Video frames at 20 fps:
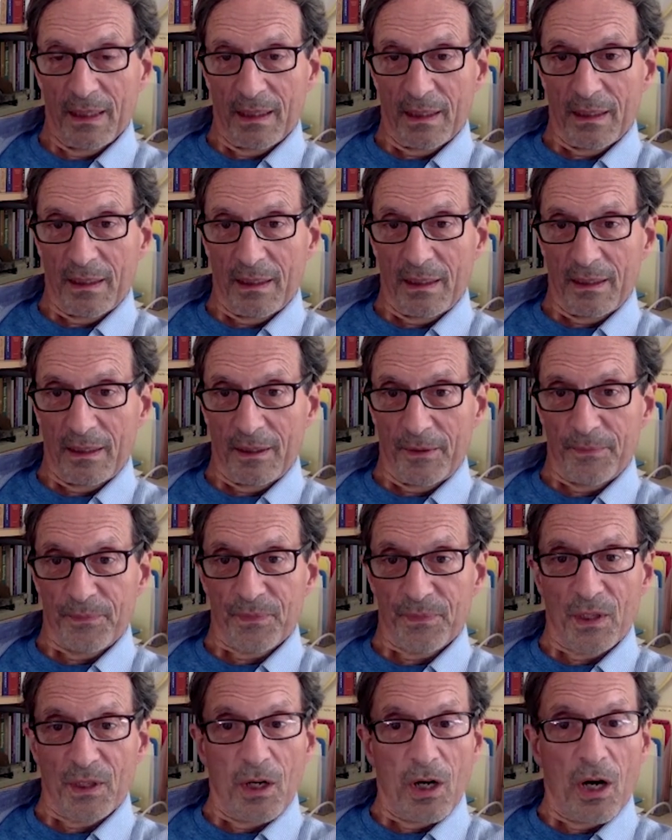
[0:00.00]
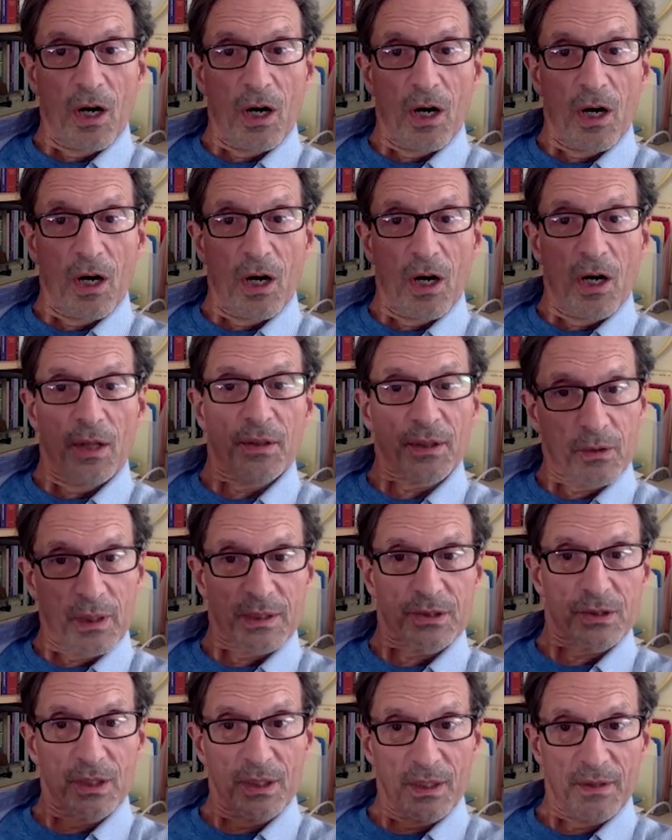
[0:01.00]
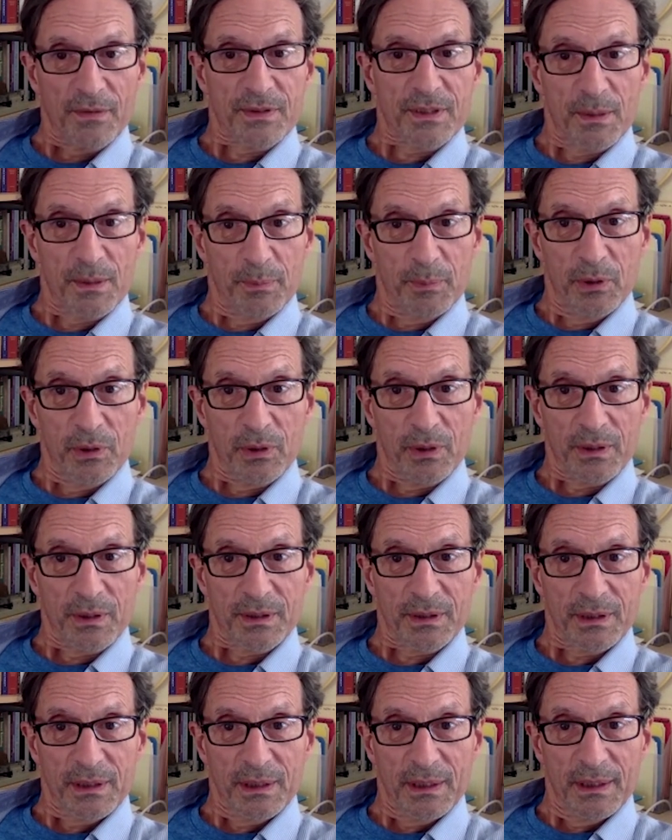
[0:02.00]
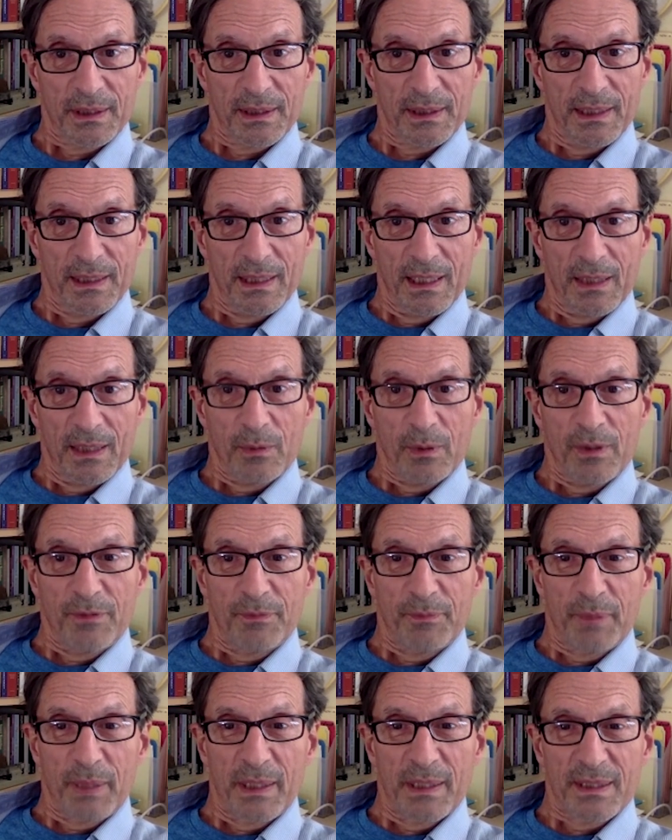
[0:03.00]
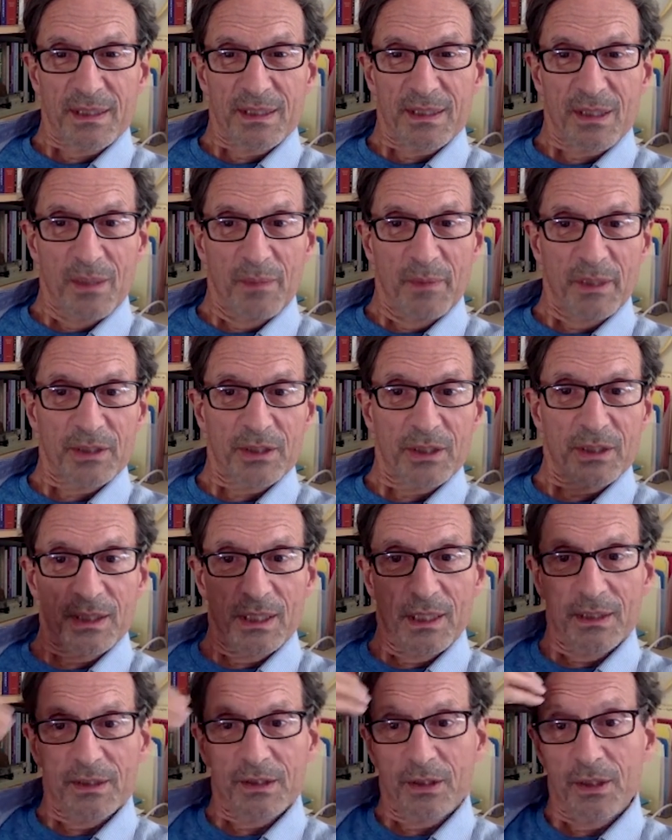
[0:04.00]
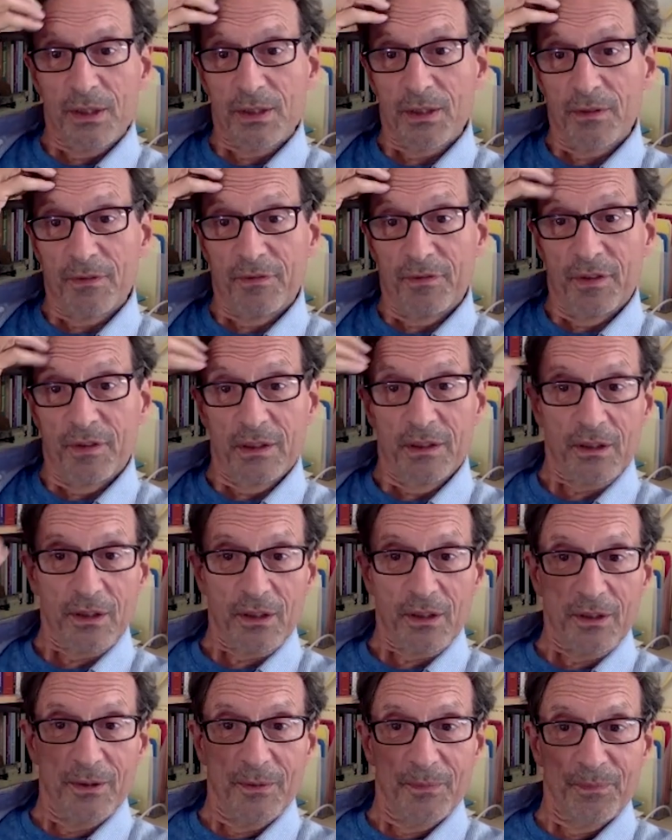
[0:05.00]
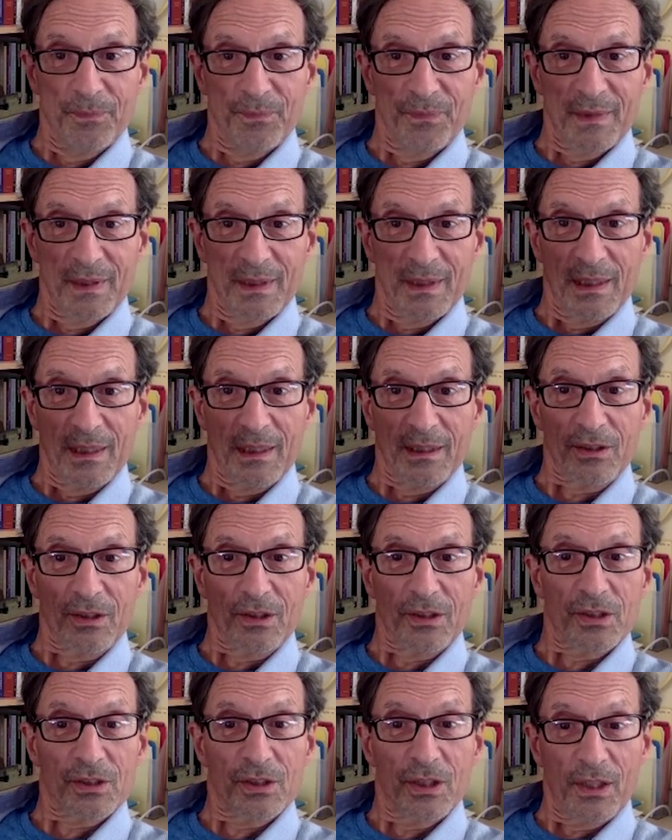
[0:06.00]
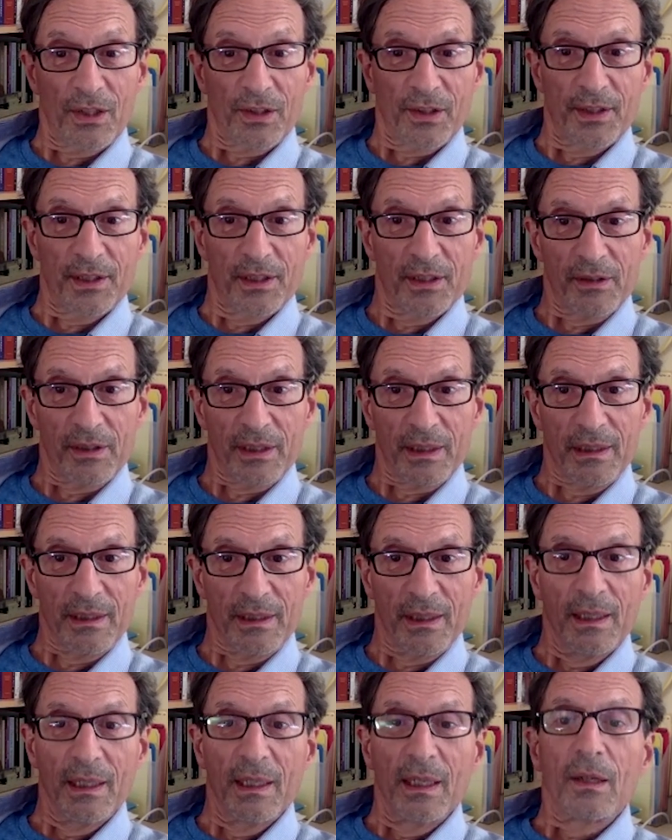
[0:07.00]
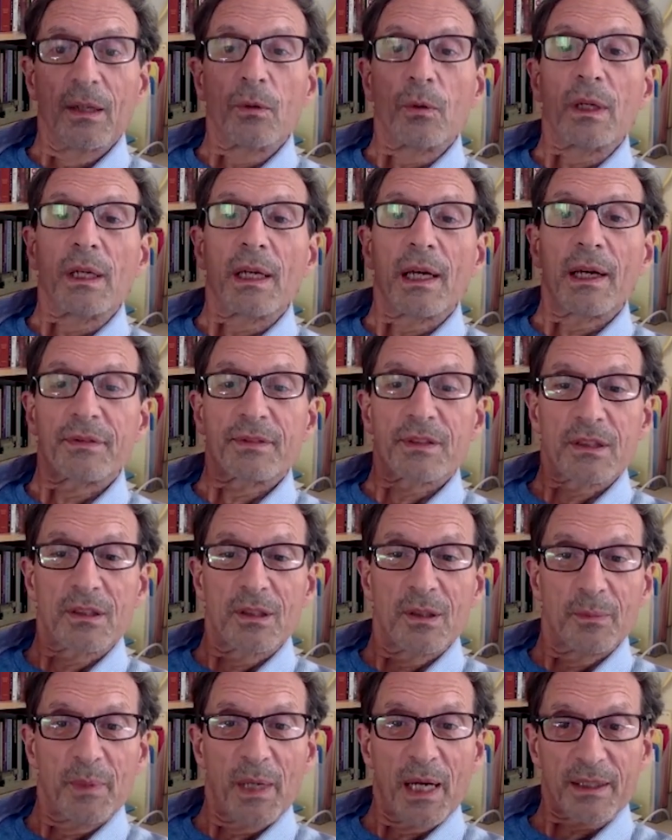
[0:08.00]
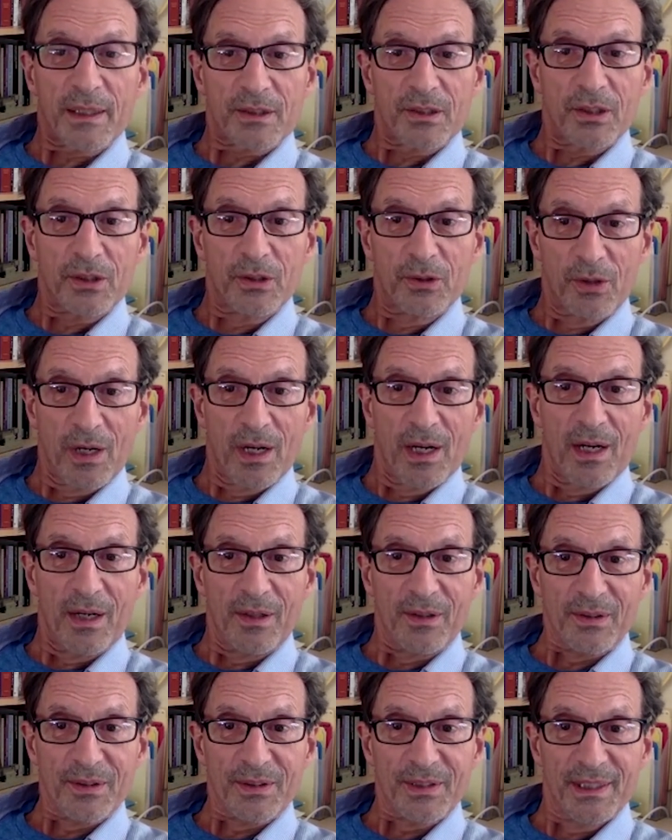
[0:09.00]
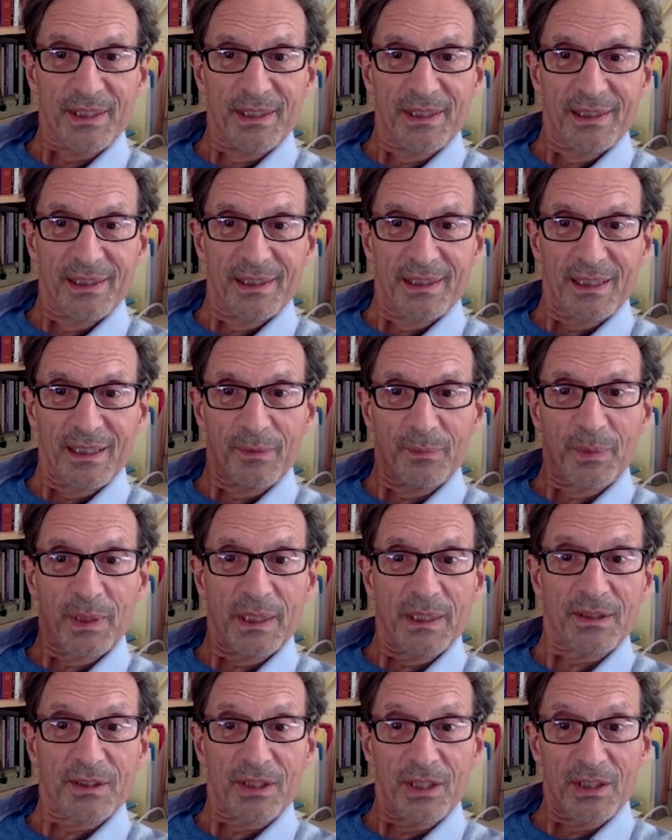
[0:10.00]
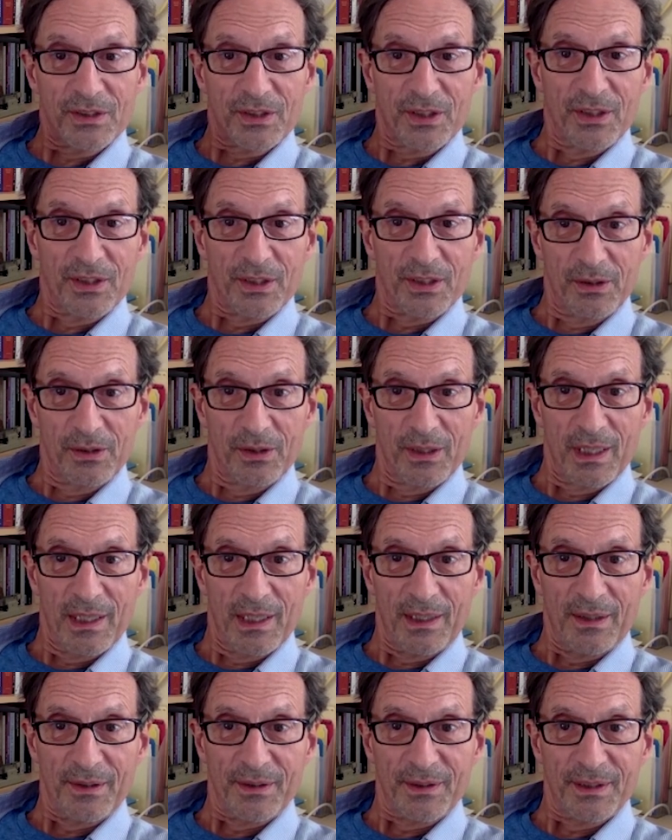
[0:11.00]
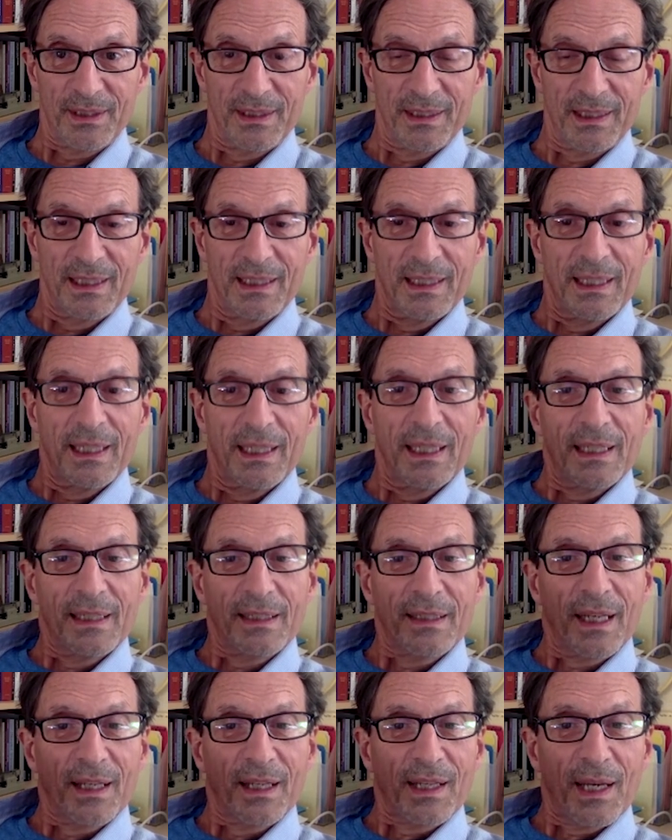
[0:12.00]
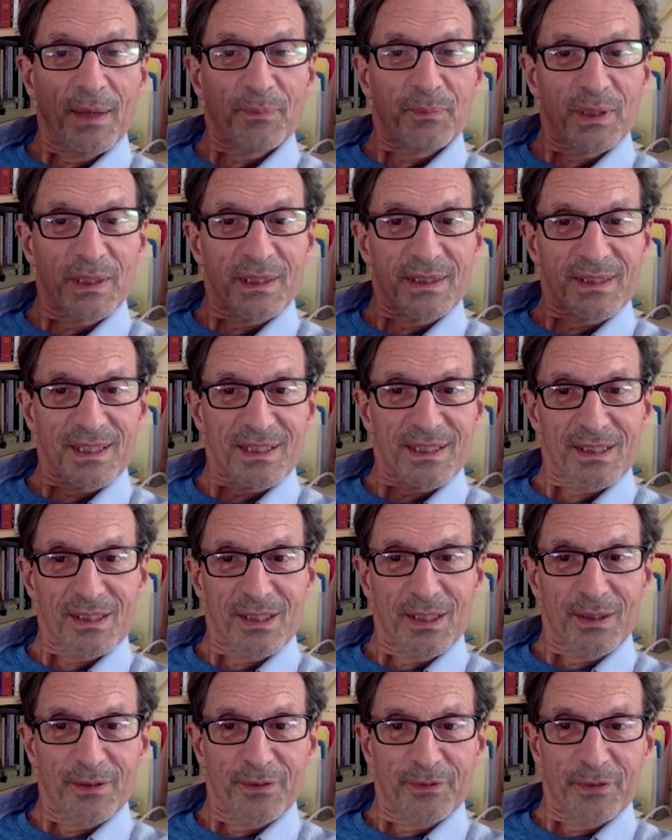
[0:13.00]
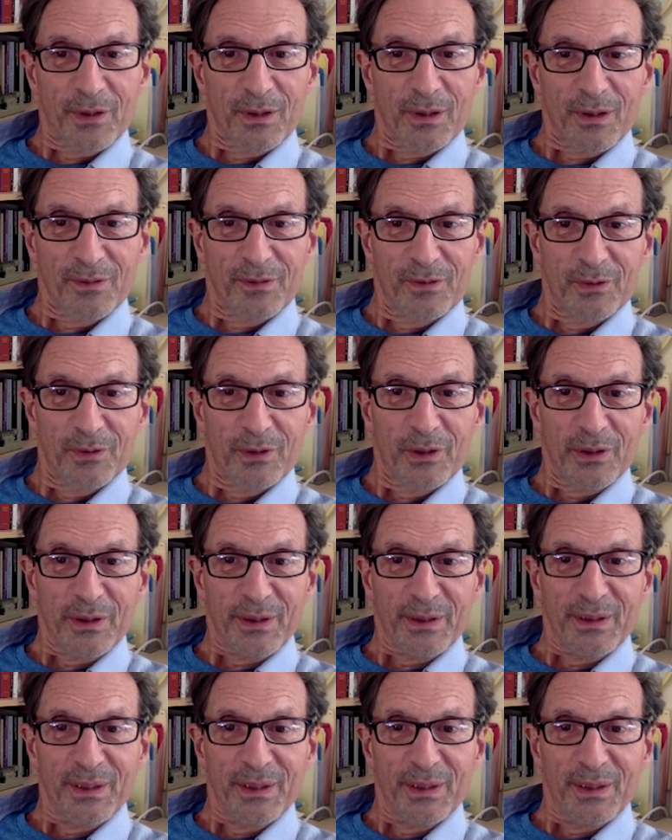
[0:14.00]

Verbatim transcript: um, on the question of support. We've paid so much attention to figure in Gestalt theory, we have to go back to ground and pay attention to ground. Now that brings us to the fertile void,